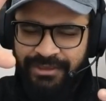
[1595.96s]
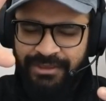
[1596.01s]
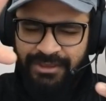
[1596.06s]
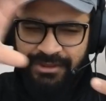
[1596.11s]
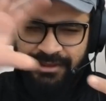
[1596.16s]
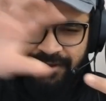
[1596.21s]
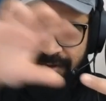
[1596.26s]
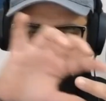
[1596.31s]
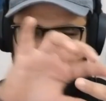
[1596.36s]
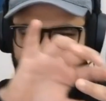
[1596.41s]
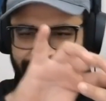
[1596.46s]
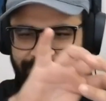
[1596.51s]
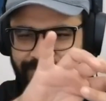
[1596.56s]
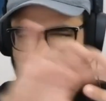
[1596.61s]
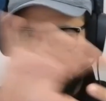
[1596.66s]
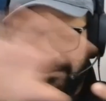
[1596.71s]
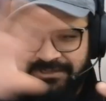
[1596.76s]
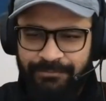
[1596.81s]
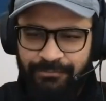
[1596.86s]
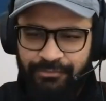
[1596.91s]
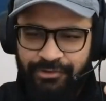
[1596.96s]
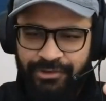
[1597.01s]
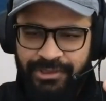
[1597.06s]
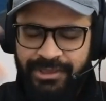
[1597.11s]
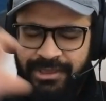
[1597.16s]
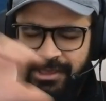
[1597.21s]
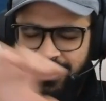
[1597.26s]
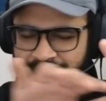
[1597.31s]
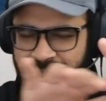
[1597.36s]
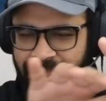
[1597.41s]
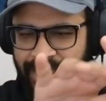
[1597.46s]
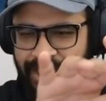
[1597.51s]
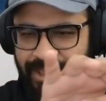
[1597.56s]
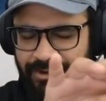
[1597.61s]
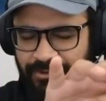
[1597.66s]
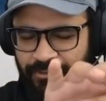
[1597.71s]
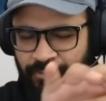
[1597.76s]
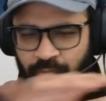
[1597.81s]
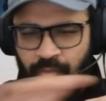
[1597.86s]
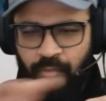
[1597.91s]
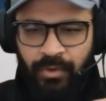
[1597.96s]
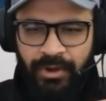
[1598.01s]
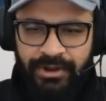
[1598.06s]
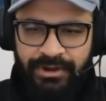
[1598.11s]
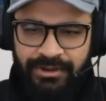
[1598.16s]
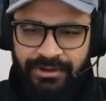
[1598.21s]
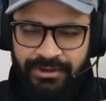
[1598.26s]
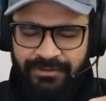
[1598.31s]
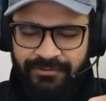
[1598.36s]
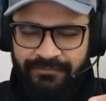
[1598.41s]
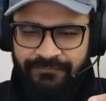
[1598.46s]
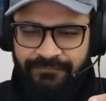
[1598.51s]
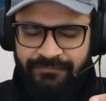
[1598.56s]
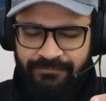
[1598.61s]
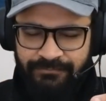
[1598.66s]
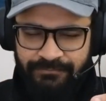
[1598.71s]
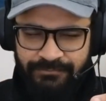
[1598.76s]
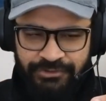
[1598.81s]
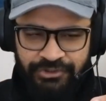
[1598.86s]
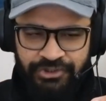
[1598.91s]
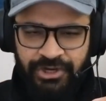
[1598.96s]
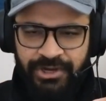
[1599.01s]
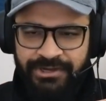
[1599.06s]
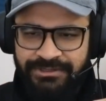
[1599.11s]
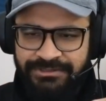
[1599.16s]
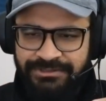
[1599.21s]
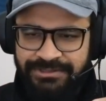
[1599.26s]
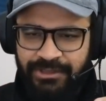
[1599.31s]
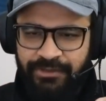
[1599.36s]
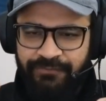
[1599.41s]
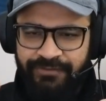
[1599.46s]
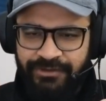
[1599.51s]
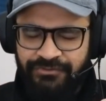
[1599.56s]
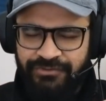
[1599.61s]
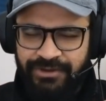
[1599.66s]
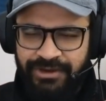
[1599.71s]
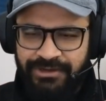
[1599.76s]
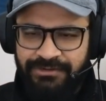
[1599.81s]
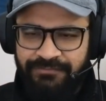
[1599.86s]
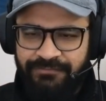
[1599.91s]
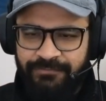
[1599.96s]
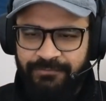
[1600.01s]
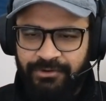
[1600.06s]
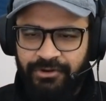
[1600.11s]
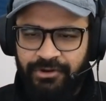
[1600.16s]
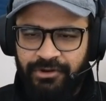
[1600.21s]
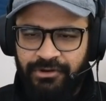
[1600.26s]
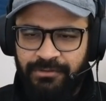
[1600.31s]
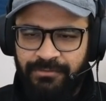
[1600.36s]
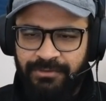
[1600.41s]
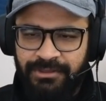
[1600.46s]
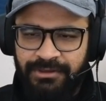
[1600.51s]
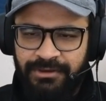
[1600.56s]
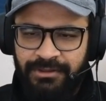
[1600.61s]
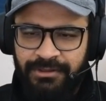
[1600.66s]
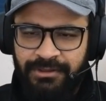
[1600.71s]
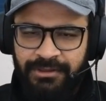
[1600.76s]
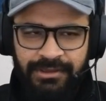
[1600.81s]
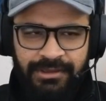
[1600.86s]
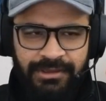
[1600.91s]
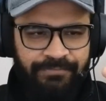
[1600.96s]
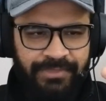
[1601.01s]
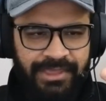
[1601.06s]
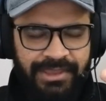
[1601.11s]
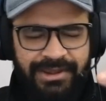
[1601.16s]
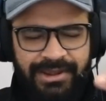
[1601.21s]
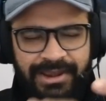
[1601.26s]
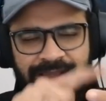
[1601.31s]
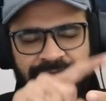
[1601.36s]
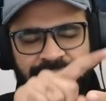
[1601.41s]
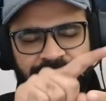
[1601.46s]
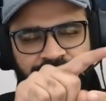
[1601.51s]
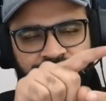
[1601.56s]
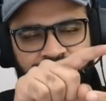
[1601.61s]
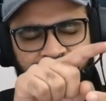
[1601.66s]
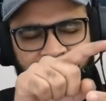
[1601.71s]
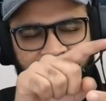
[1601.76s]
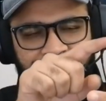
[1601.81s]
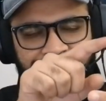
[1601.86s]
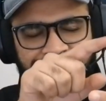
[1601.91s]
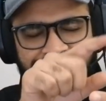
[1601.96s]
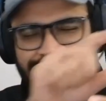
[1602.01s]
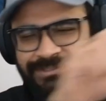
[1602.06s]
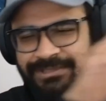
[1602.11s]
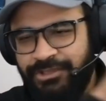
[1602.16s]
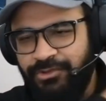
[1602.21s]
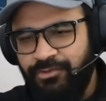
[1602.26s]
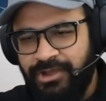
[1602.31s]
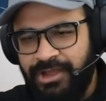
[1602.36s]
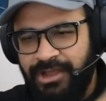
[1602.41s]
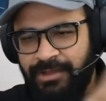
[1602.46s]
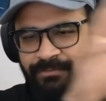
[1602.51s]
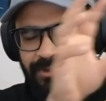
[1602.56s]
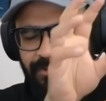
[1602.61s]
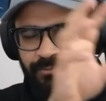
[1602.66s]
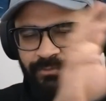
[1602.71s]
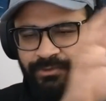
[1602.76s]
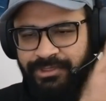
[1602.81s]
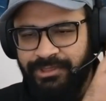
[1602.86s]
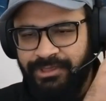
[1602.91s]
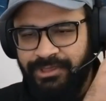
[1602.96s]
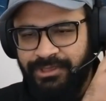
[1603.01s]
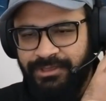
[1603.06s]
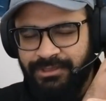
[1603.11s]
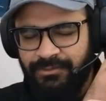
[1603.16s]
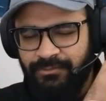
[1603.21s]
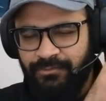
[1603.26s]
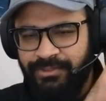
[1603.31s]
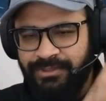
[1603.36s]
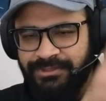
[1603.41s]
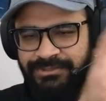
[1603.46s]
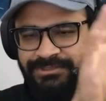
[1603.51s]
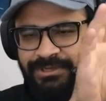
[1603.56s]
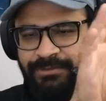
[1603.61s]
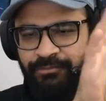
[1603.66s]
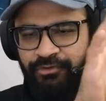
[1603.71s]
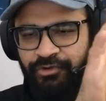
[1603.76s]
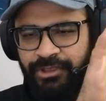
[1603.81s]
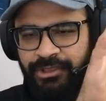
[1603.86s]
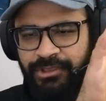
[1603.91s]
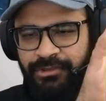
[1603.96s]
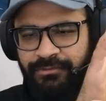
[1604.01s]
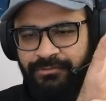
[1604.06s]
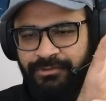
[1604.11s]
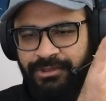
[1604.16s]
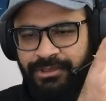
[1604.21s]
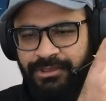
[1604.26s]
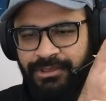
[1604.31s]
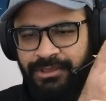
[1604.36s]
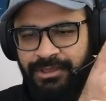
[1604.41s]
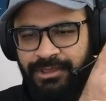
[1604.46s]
of summary and one of chunks that you've extracted from the document. And now let's say you come in with a summary, right?